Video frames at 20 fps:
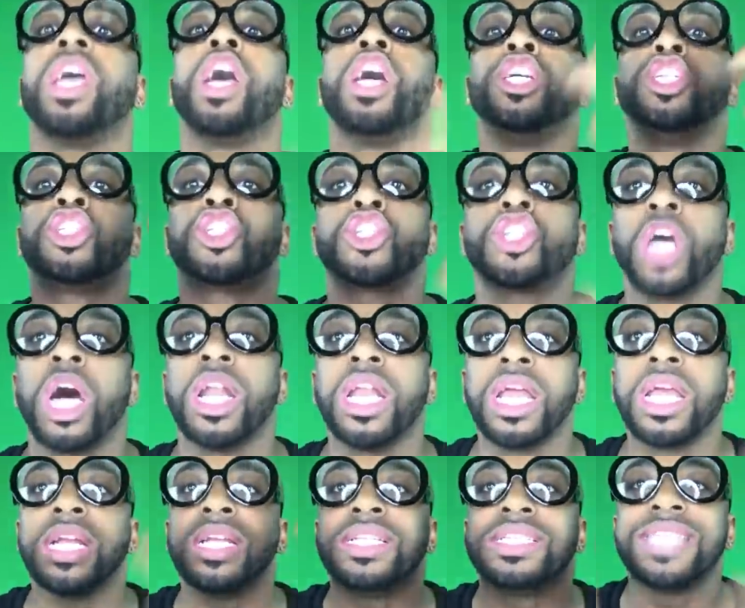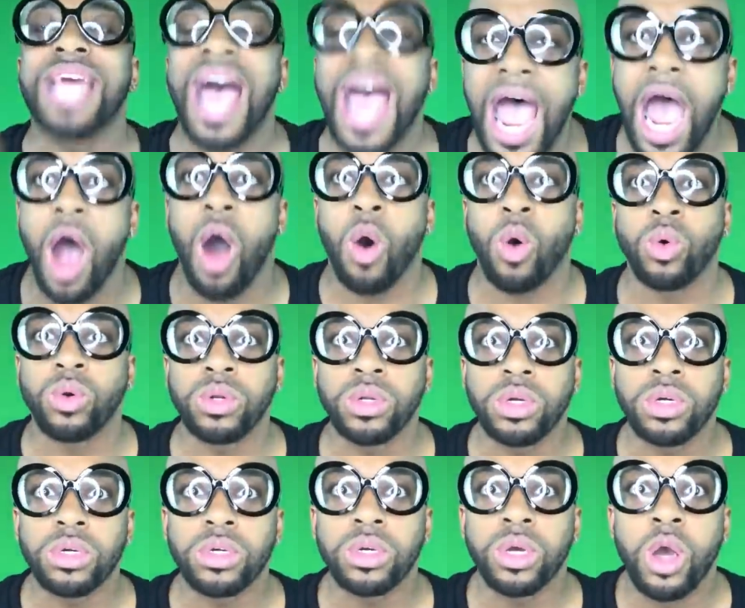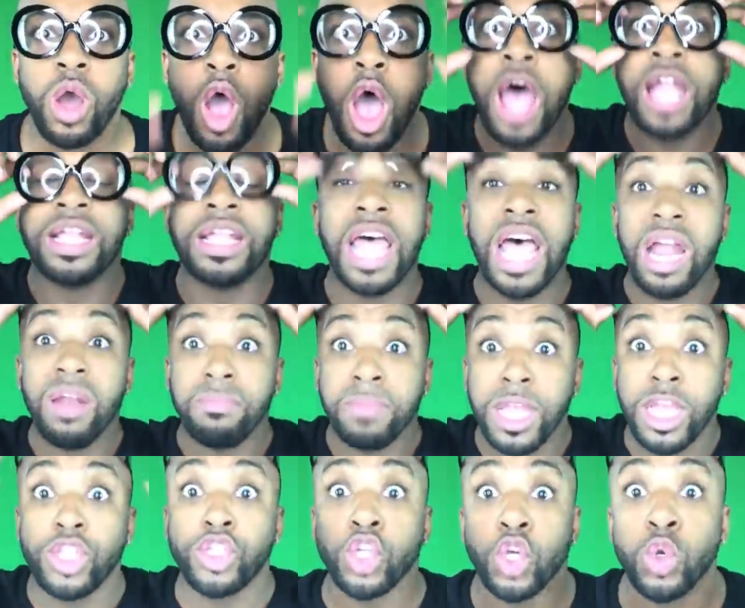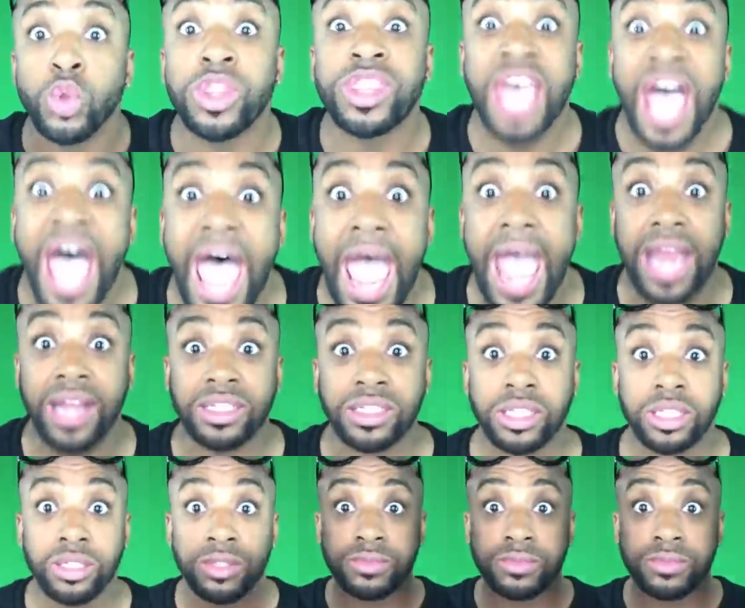shutting down, let me do that.